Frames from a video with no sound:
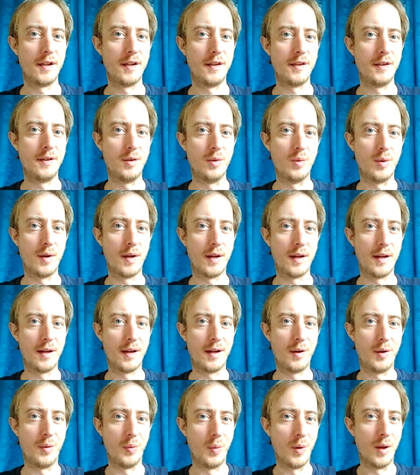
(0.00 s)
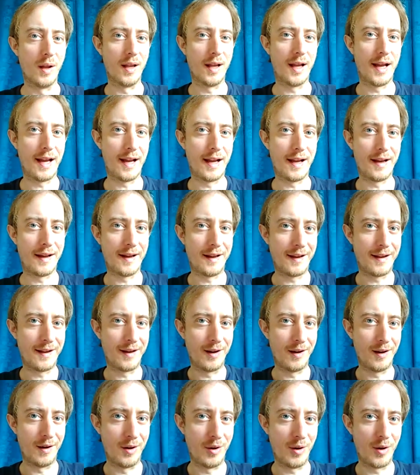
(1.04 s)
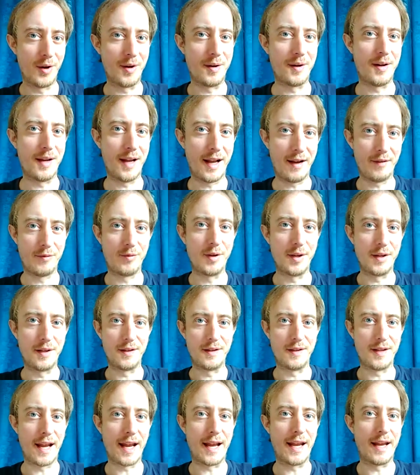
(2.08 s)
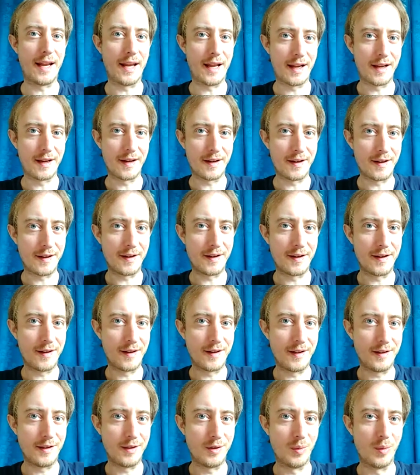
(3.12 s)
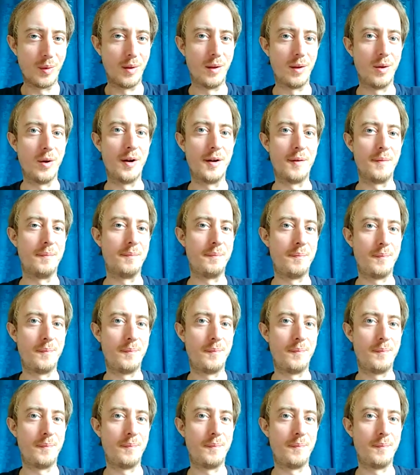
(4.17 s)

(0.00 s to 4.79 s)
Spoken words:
You will learn every day, you will learn